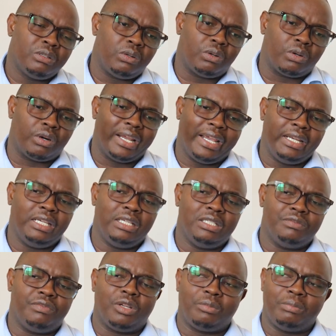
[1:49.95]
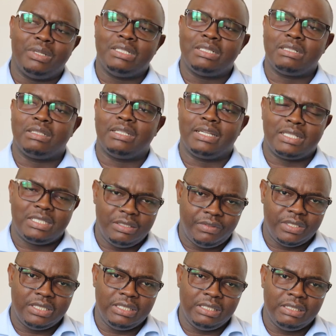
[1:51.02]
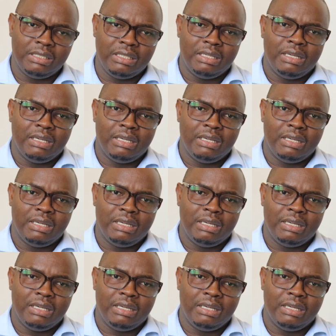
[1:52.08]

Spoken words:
or any developmental activity